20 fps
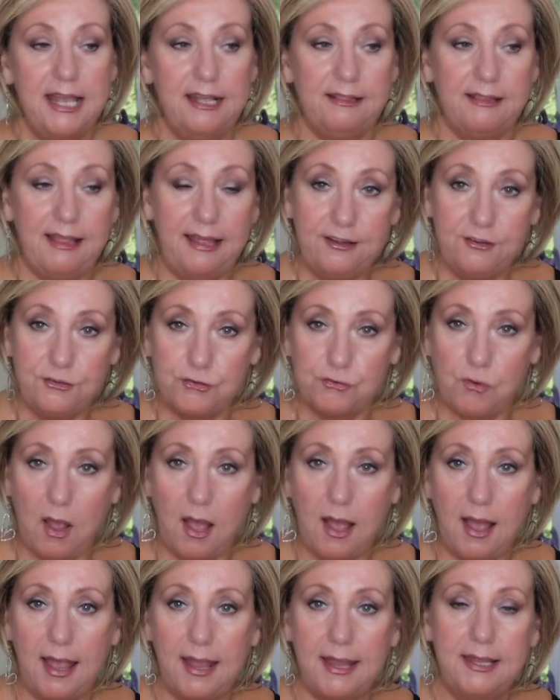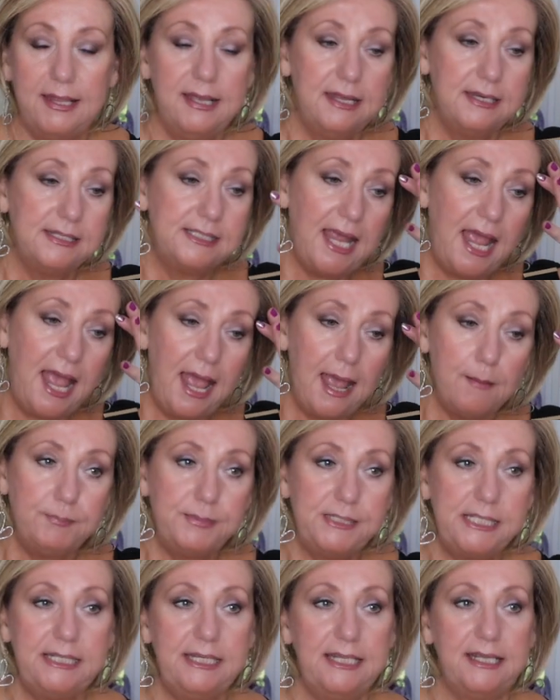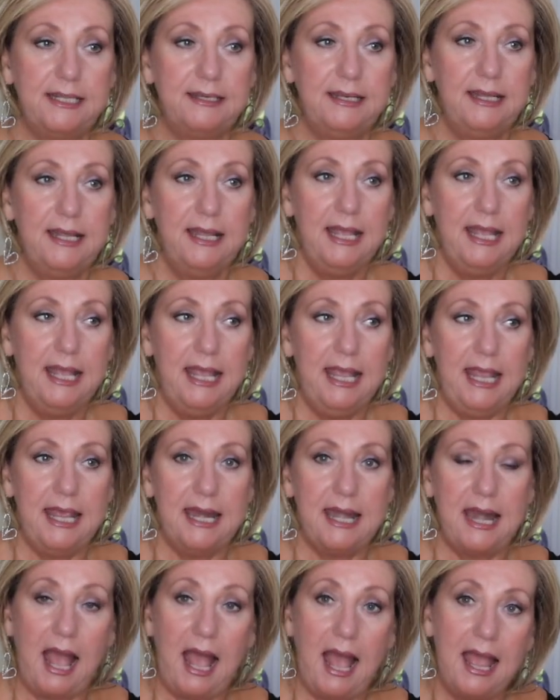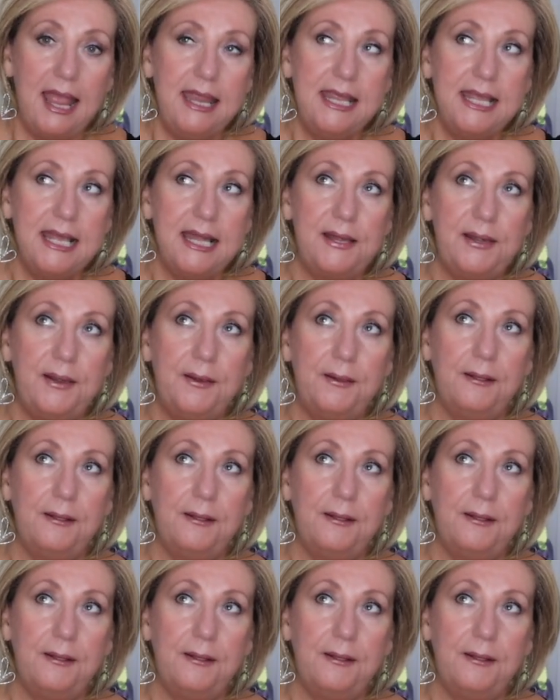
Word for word: let it dry, tapped it in, and I,